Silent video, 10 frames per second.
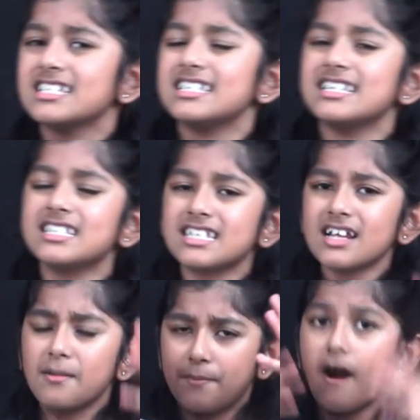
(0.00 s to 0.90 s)
into
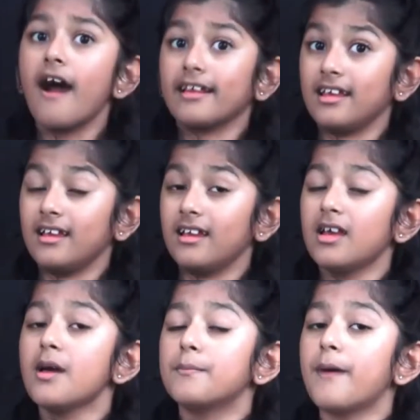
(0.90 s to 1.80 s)
your body
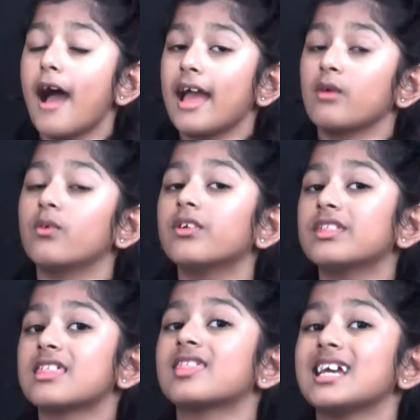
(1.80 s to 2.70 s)
by
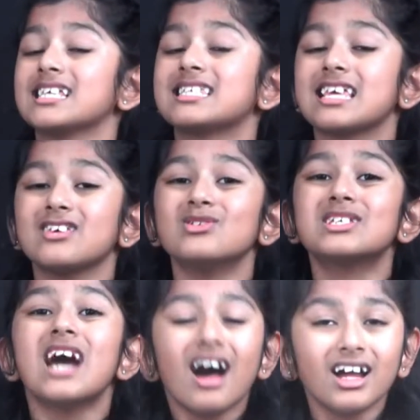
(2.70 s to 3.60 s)
the things that you
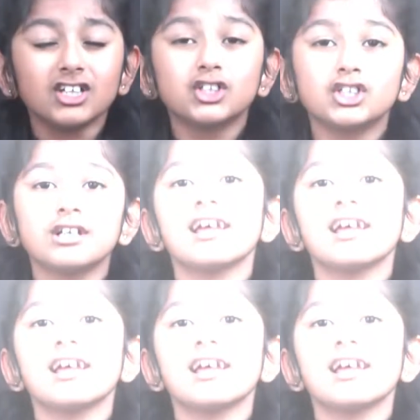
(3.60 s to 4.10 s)
touch.